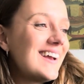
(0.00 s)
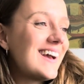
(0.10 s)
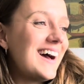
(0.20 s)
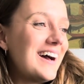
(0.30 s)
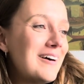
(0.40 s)

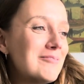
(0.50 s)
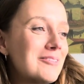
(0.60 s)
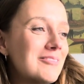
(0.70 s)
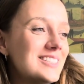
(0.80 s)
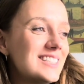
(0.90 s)
But
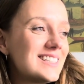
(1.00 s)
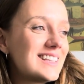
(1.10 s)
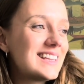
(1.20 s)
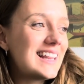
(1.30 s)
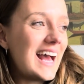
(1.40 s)
once
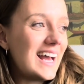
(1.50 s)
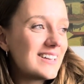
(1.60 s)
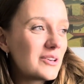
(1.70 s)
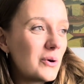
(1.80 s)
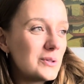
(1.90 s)

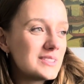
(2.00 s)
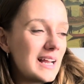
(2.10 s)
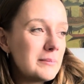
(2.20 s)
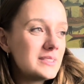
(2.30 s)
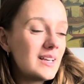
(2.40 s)
that cold
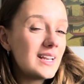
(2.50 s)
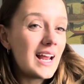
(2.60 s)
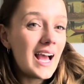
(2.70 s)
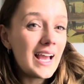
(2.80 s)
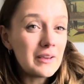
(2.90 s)
snap is done,
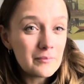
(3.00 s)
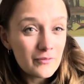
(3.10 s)
I